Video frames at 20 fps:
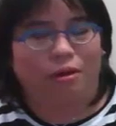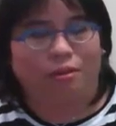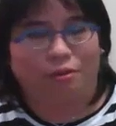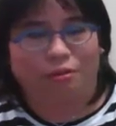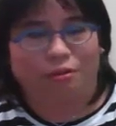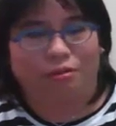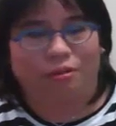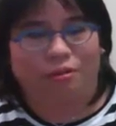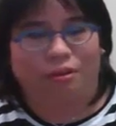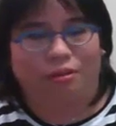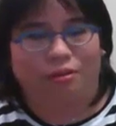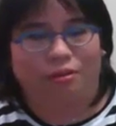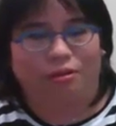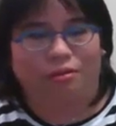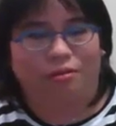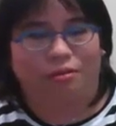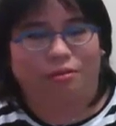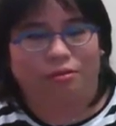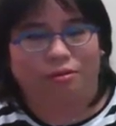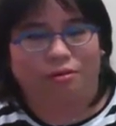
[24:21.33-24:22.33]
another thing
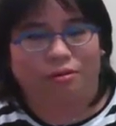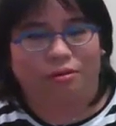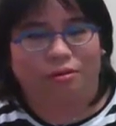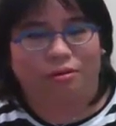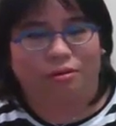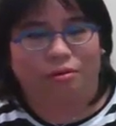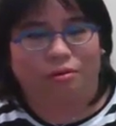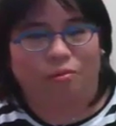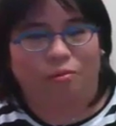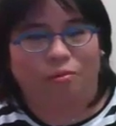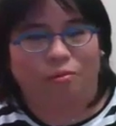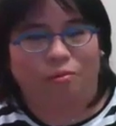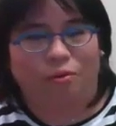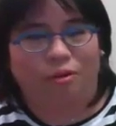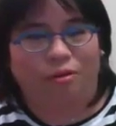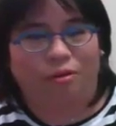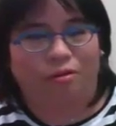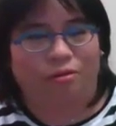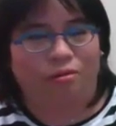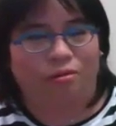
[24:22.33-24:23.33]
that
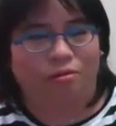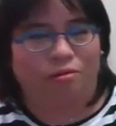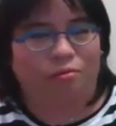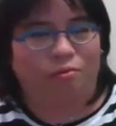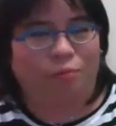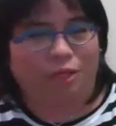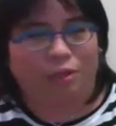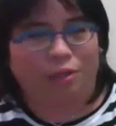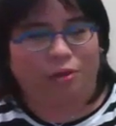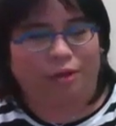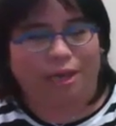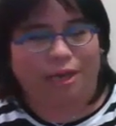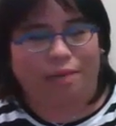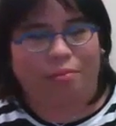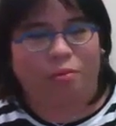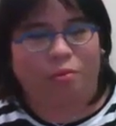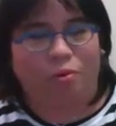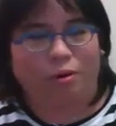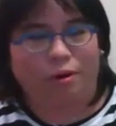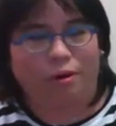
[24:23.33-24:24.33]
we look
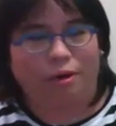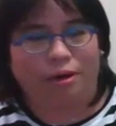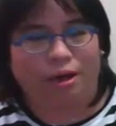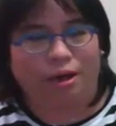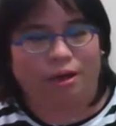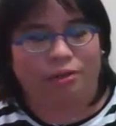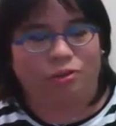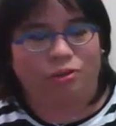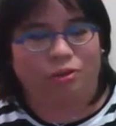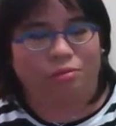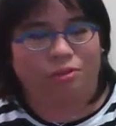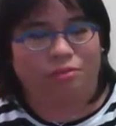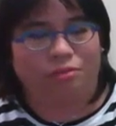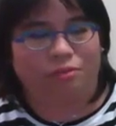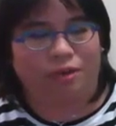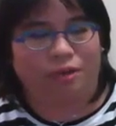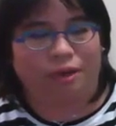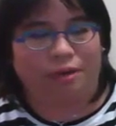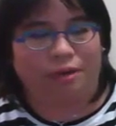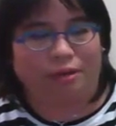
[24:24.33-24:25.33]
at more in terms
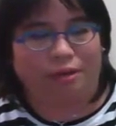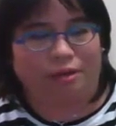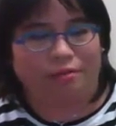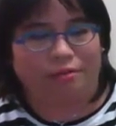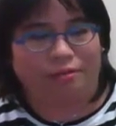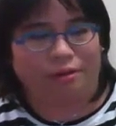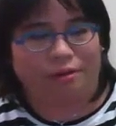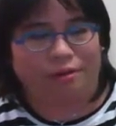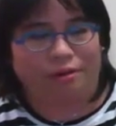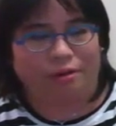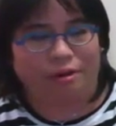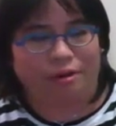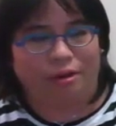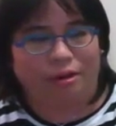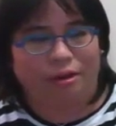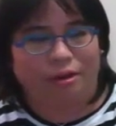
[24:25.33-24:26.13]
of 9/11